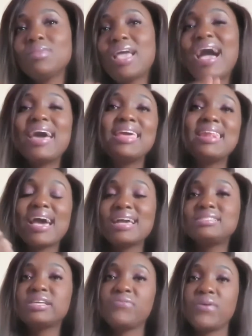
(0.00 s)
I didn't like
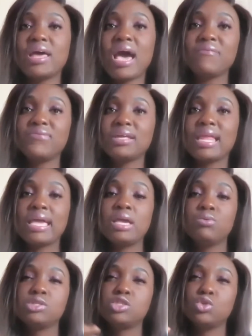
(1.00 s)
Stefan. I felt like he
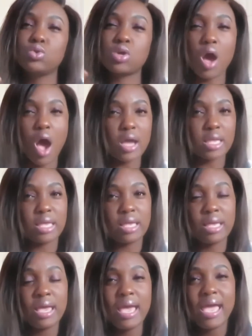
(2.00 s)
was too
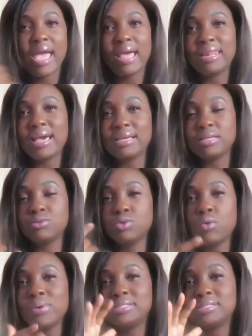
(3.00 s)
cocky, and like
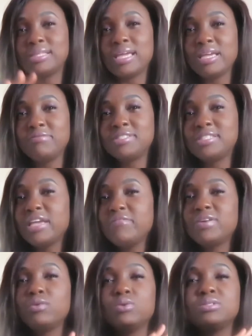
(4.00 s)
knowing Steve
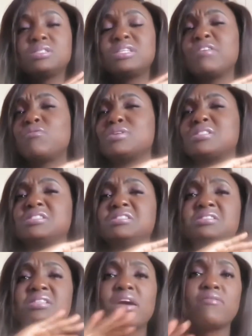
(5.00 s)
was
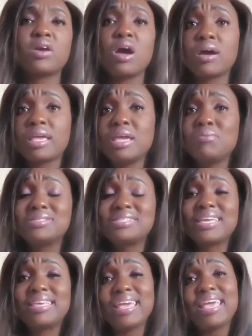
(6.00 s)
never cocky. He was
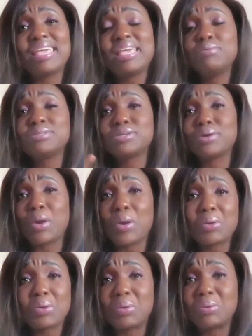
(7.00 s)
a geek. He was an
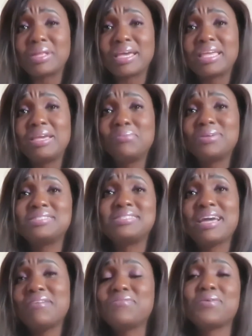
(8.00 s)
Urkel. Like he was
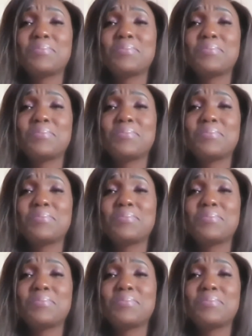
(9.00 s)
never